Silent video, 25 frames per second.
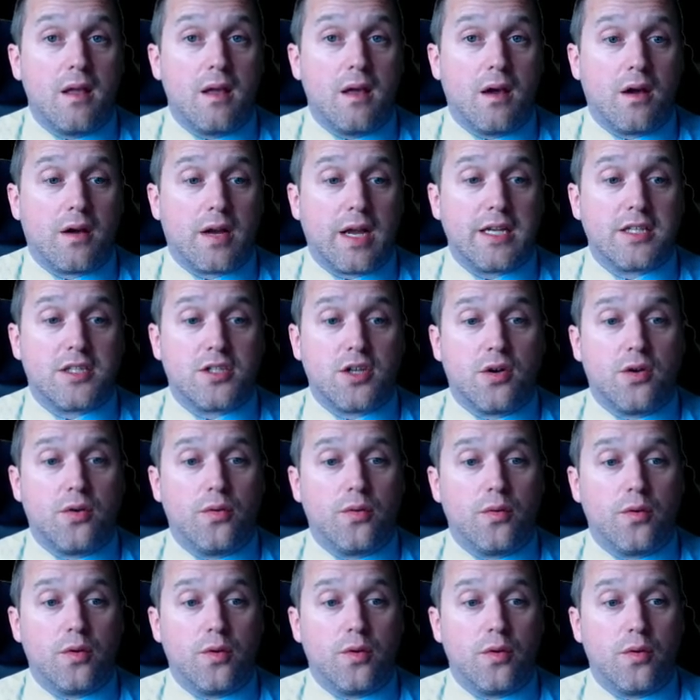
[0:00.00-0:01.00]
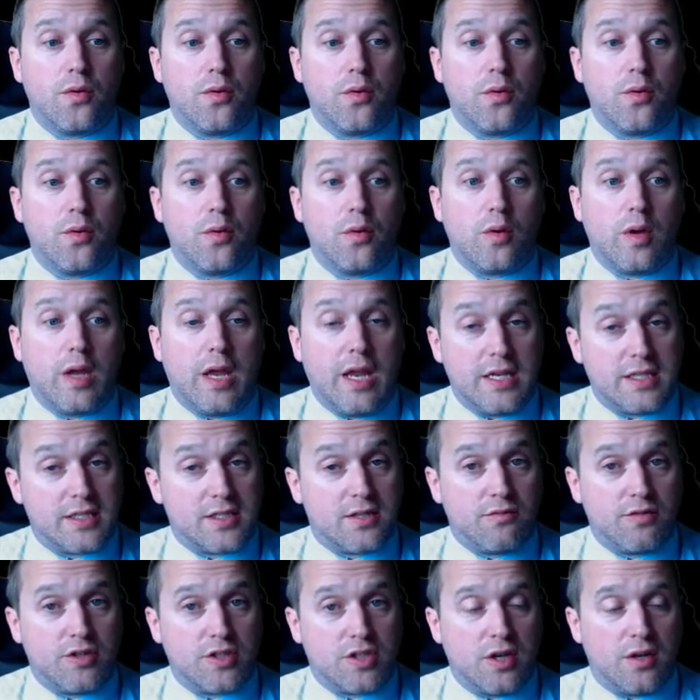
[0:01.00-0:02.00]
Okay, so here's the
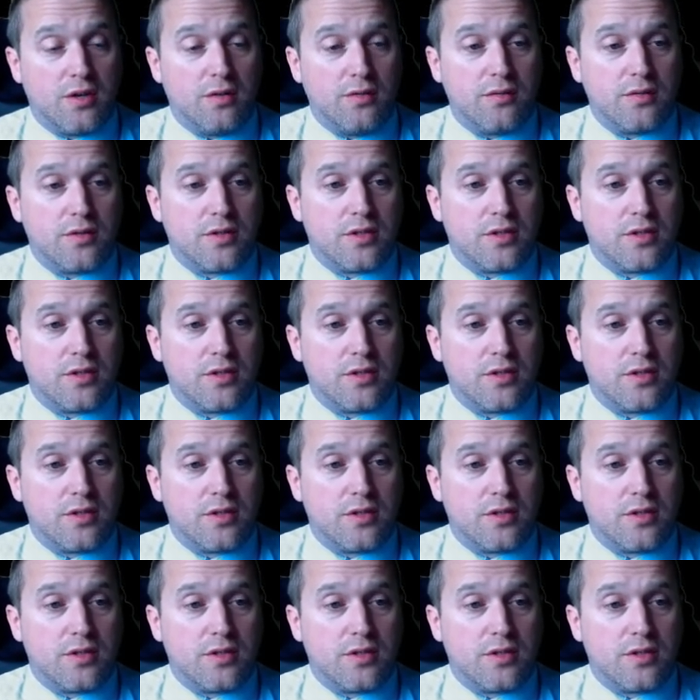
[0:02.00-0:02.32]
results.